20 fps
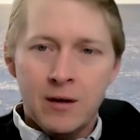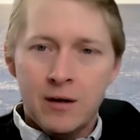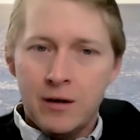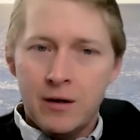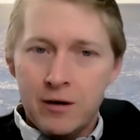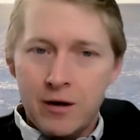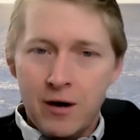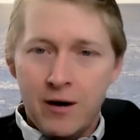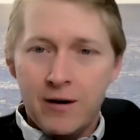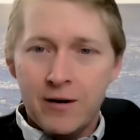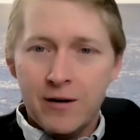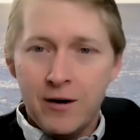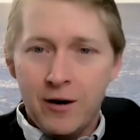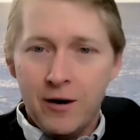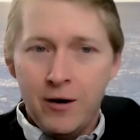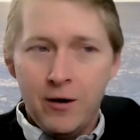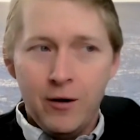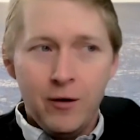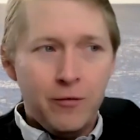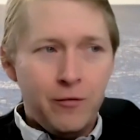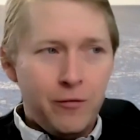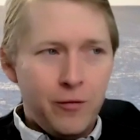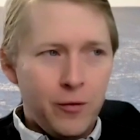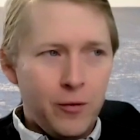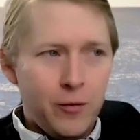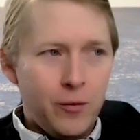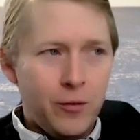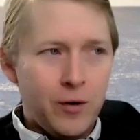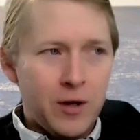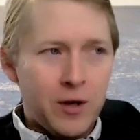not all
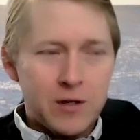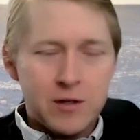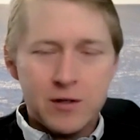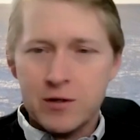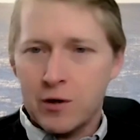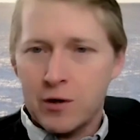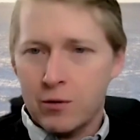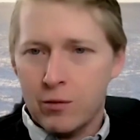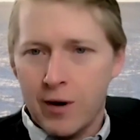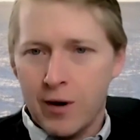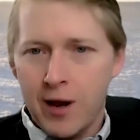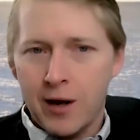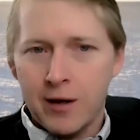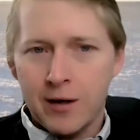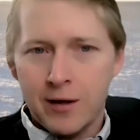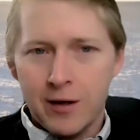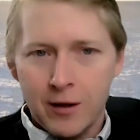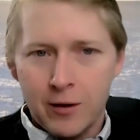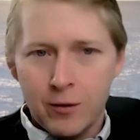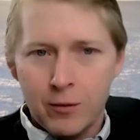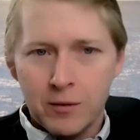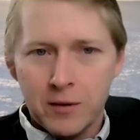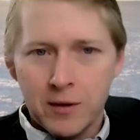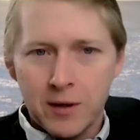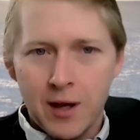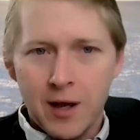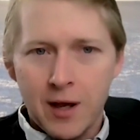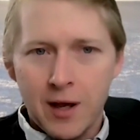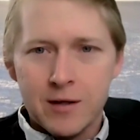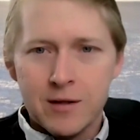food is created
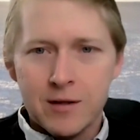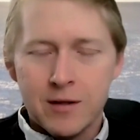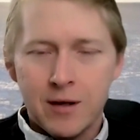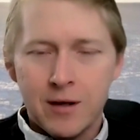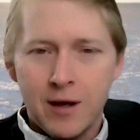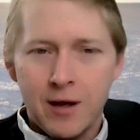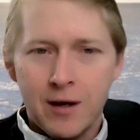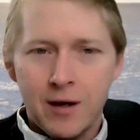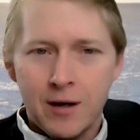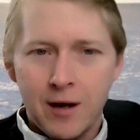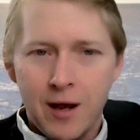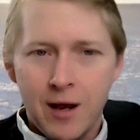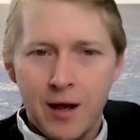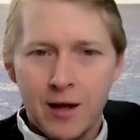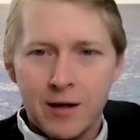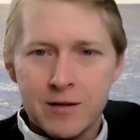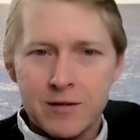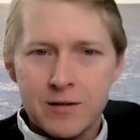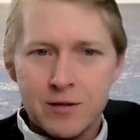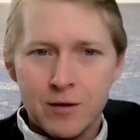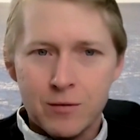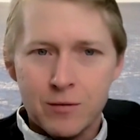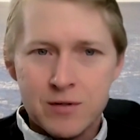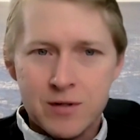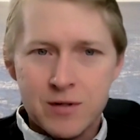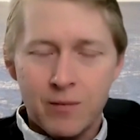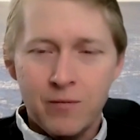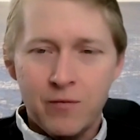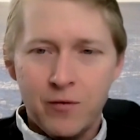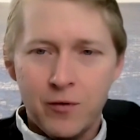equally, and so
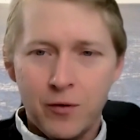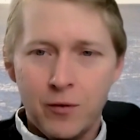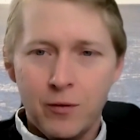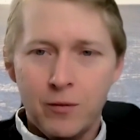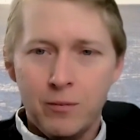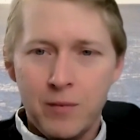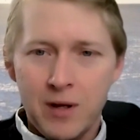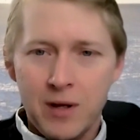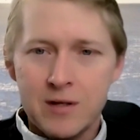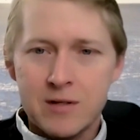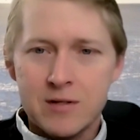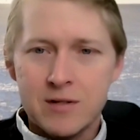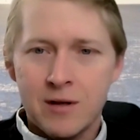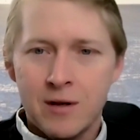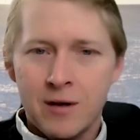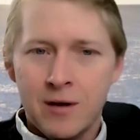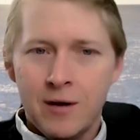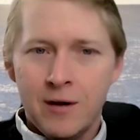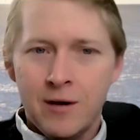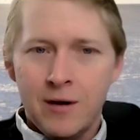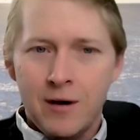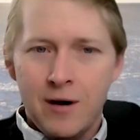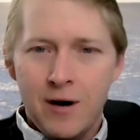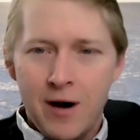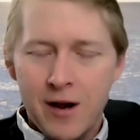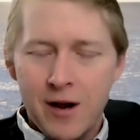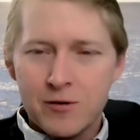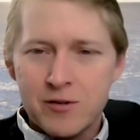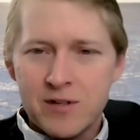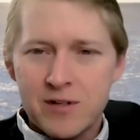some food meets
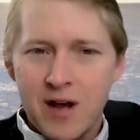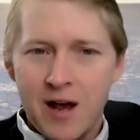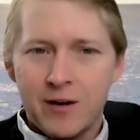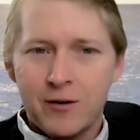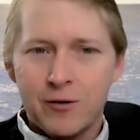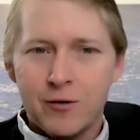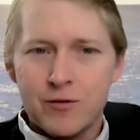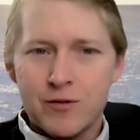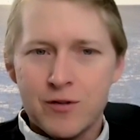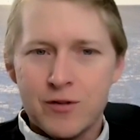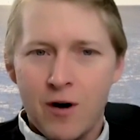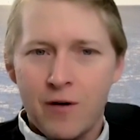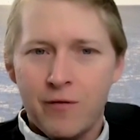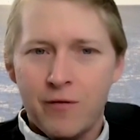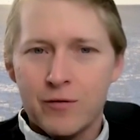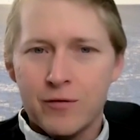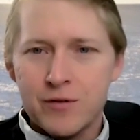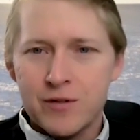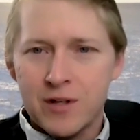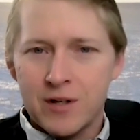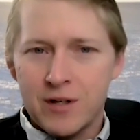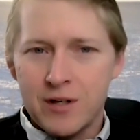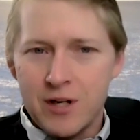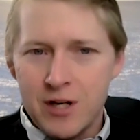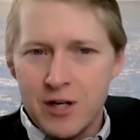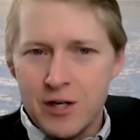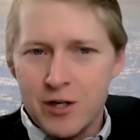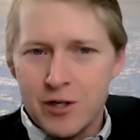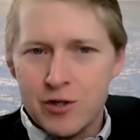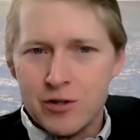higher standards, offers a
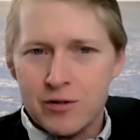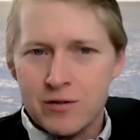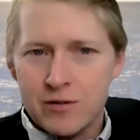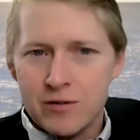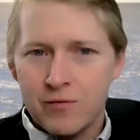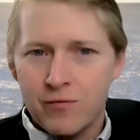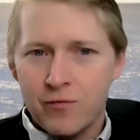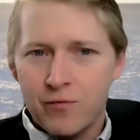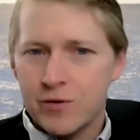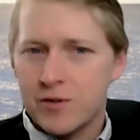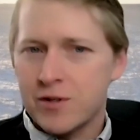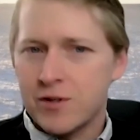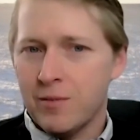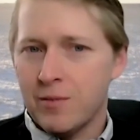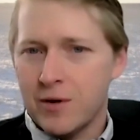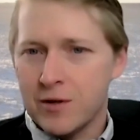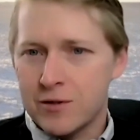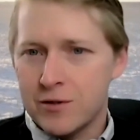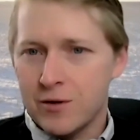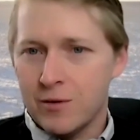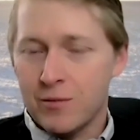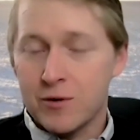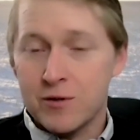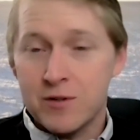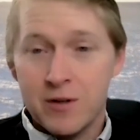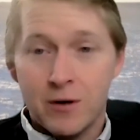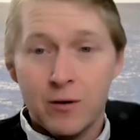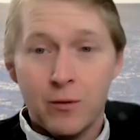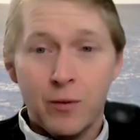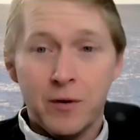niche for some consumers
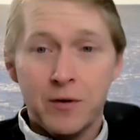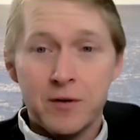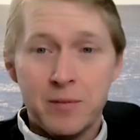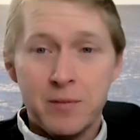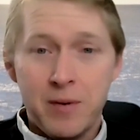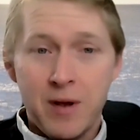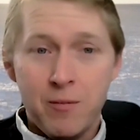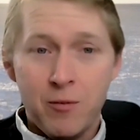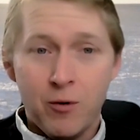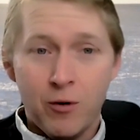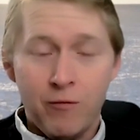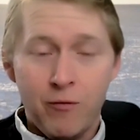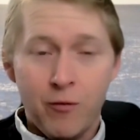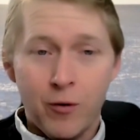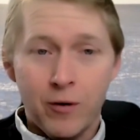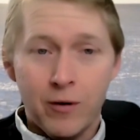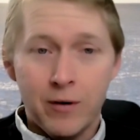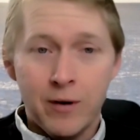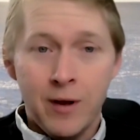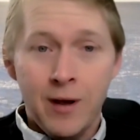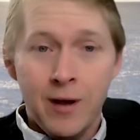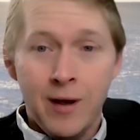that are willing to pay more for it.